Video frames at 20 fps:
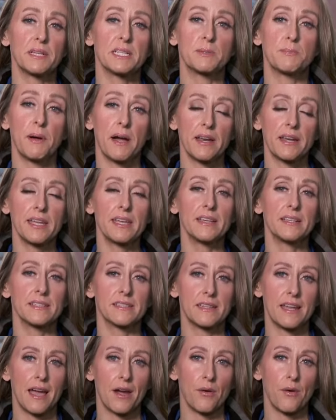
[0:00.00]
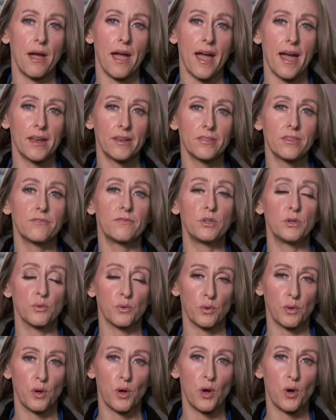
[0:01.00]
but his body is now at the
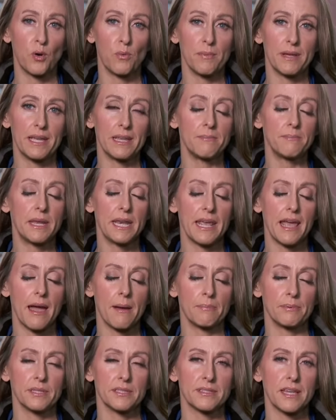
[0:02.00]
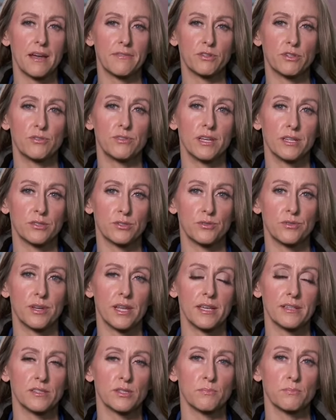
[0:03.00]
funeral home in Minneapolis after
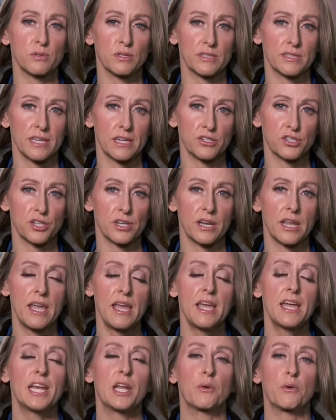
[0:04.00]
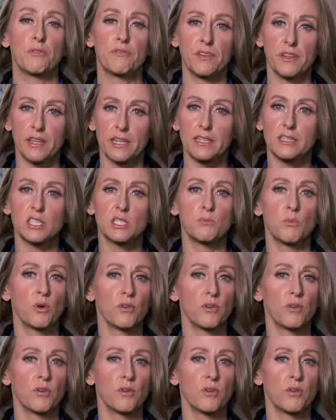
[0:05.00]
yesterday's procession. Now we're filling in some